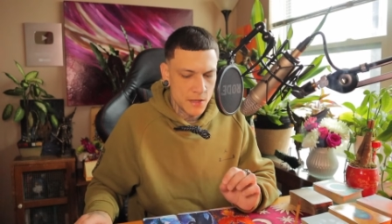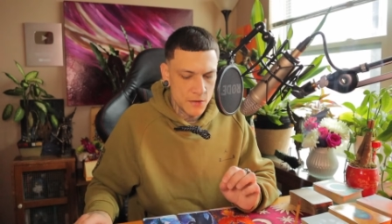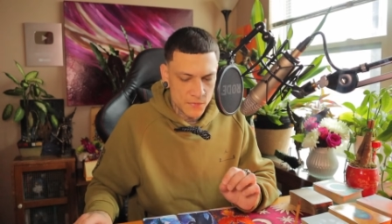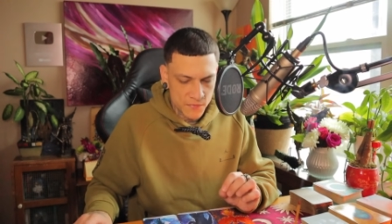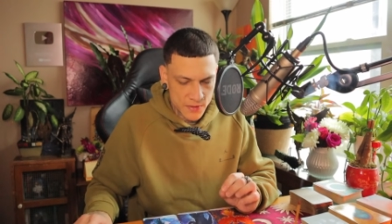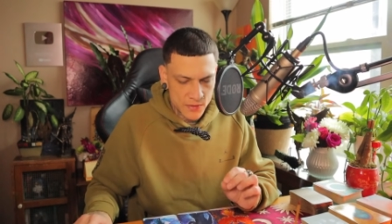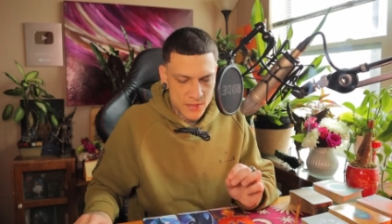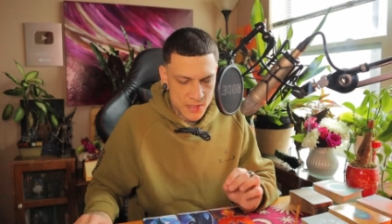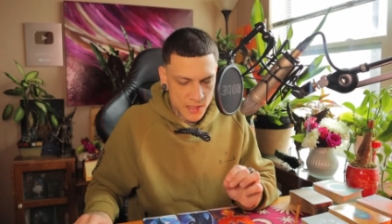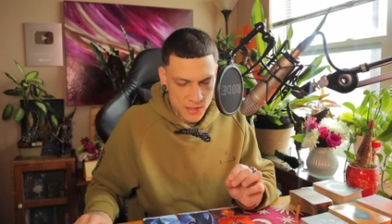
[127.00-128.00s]
It
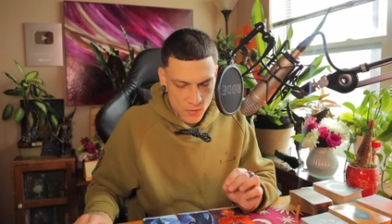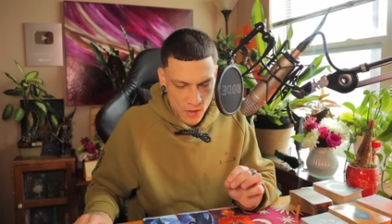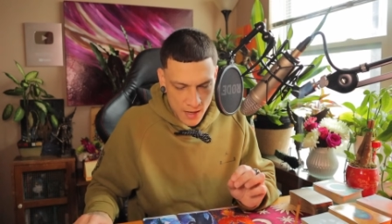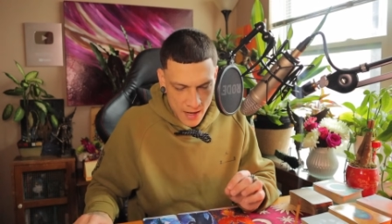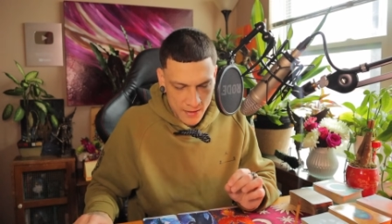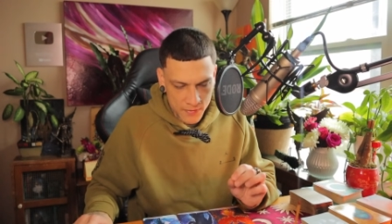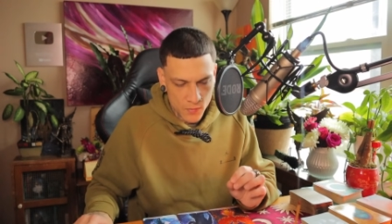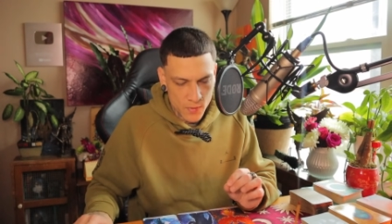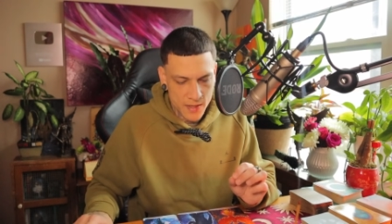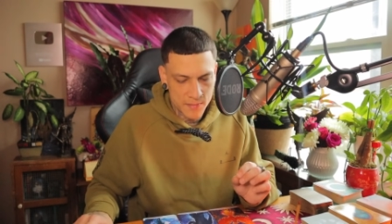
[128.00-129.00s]
feels like you are on
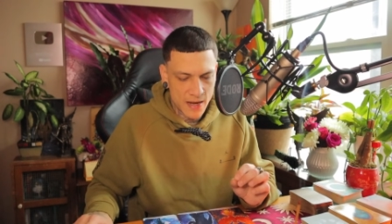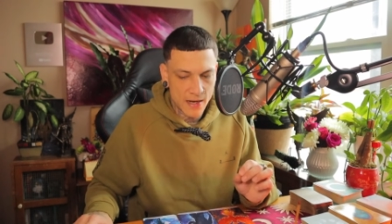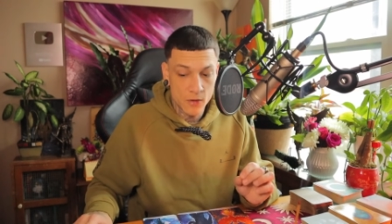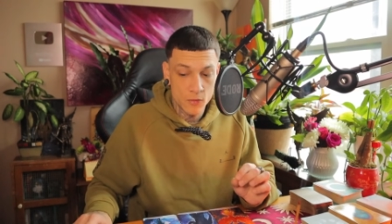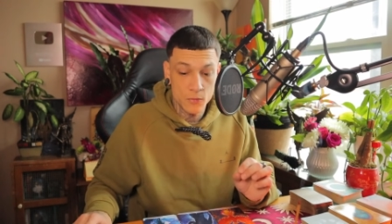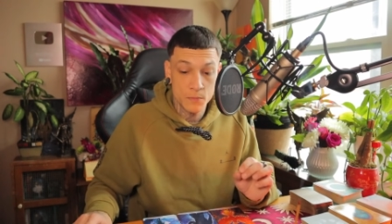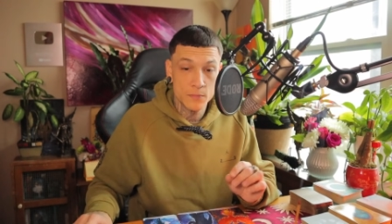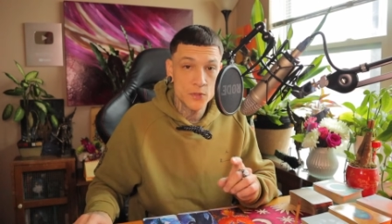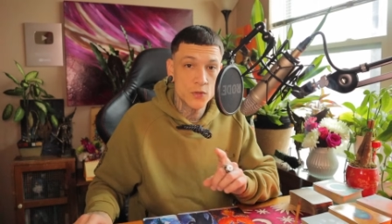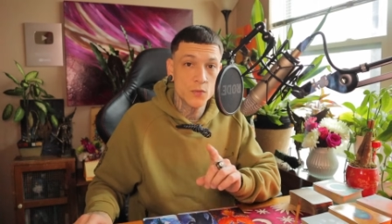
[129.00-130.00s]
the way back
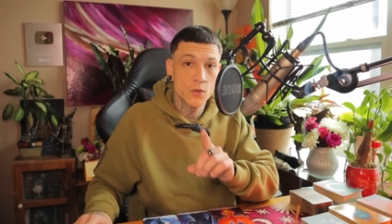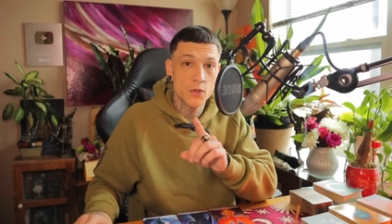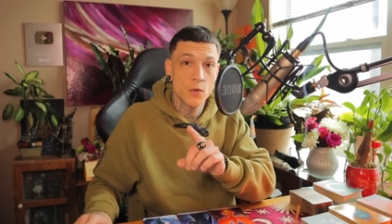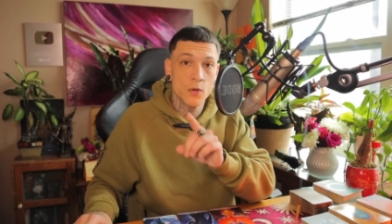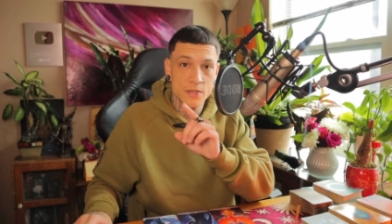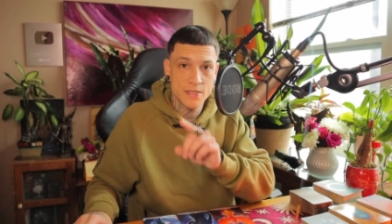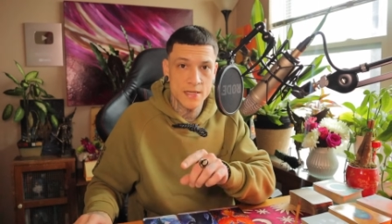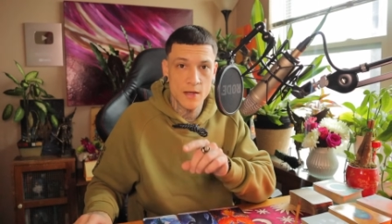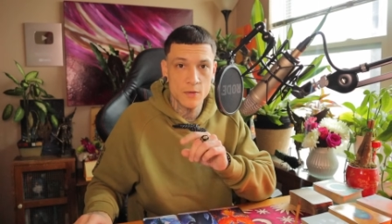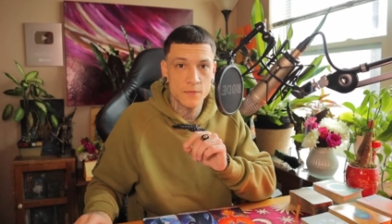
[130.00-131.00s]
home to
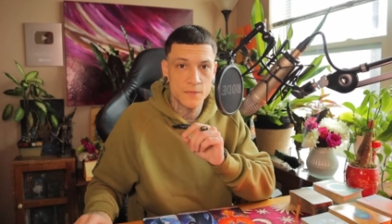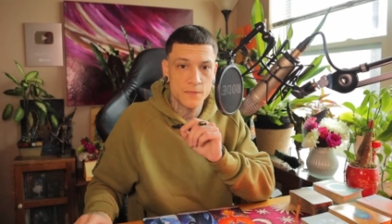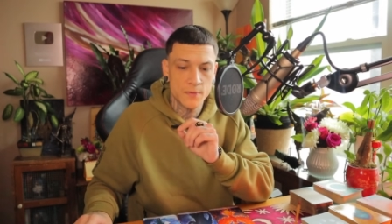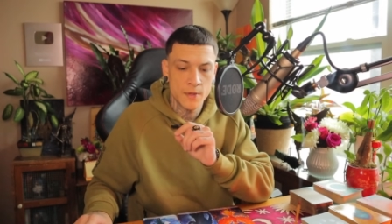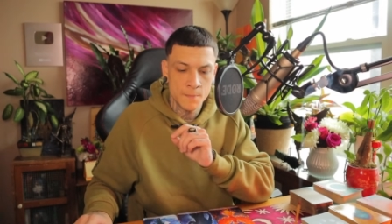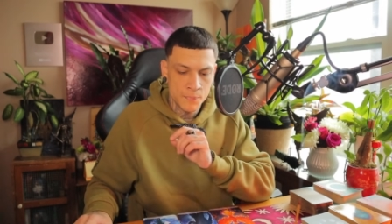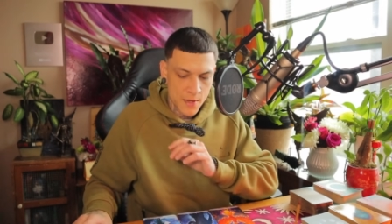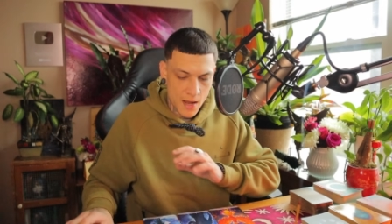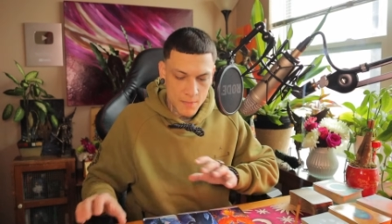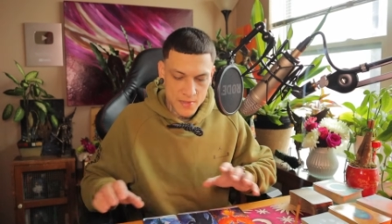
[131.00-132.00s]
yourself.
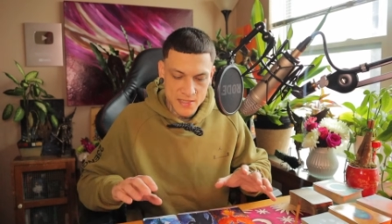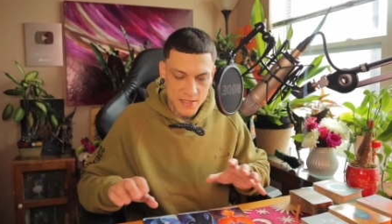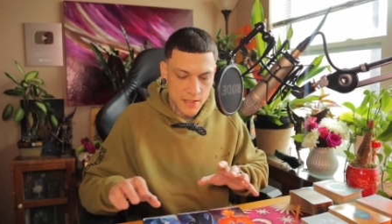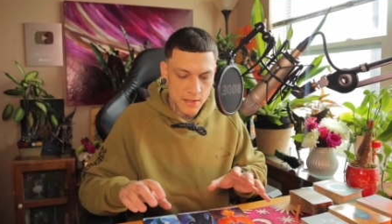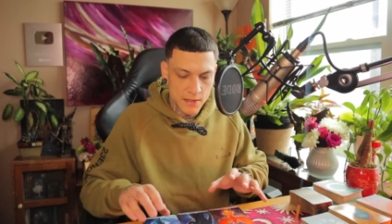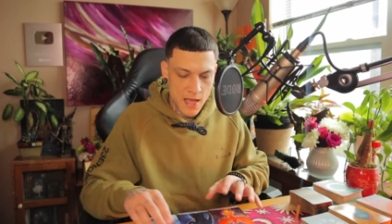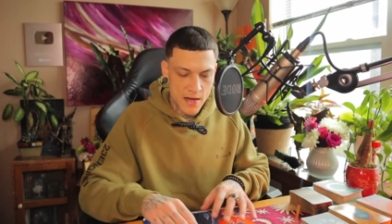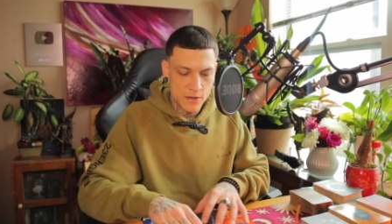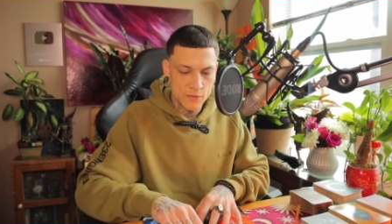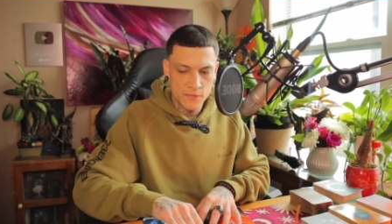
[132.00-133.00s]
I'm seeing a
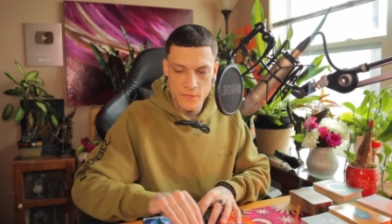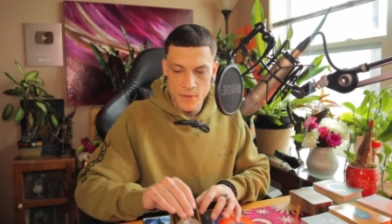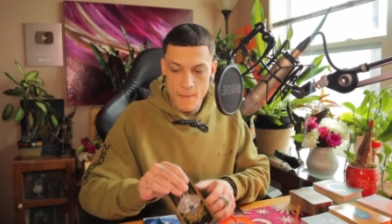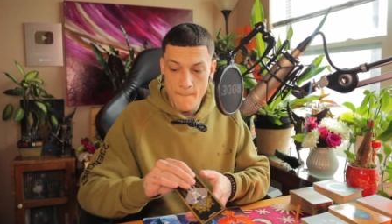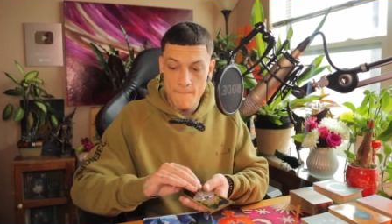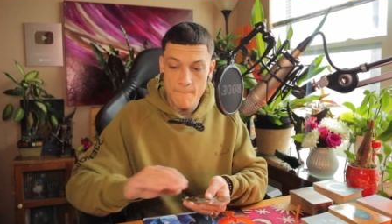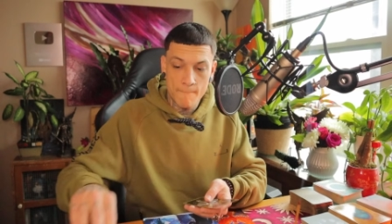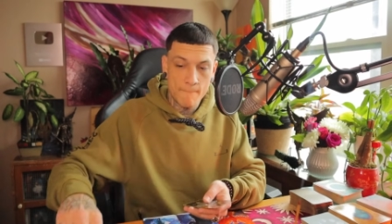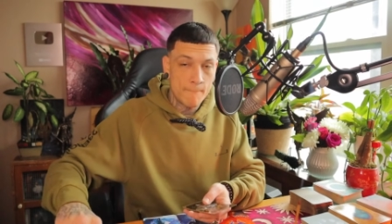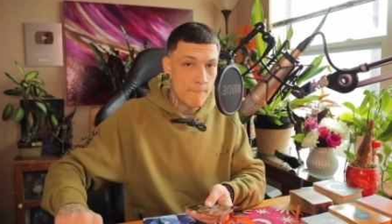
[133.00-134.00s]
lot of
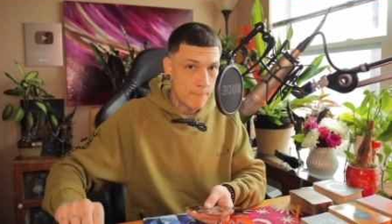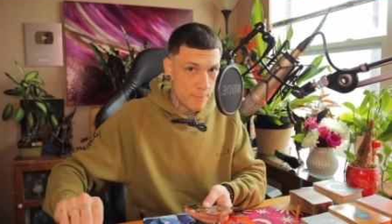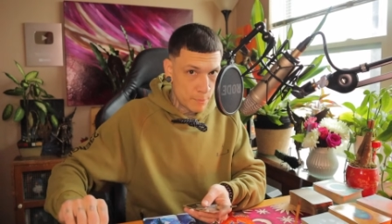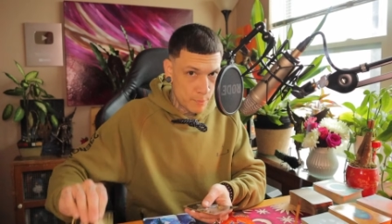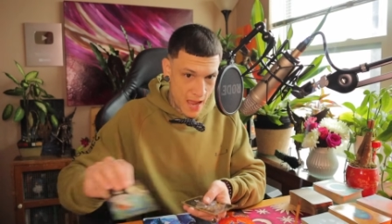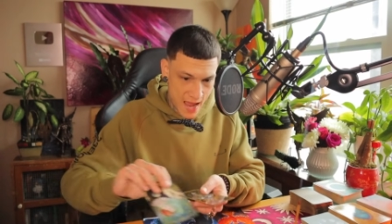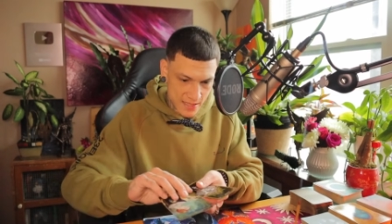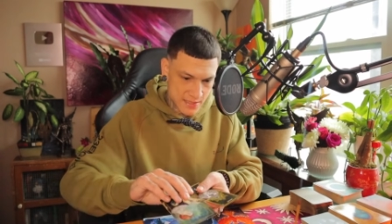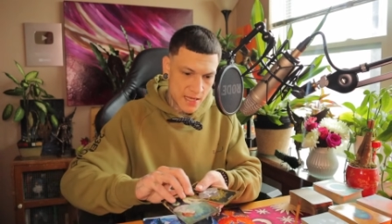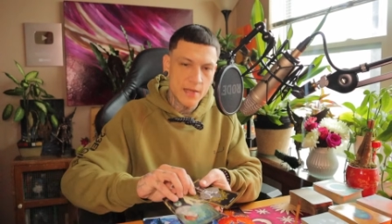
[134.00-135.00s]
past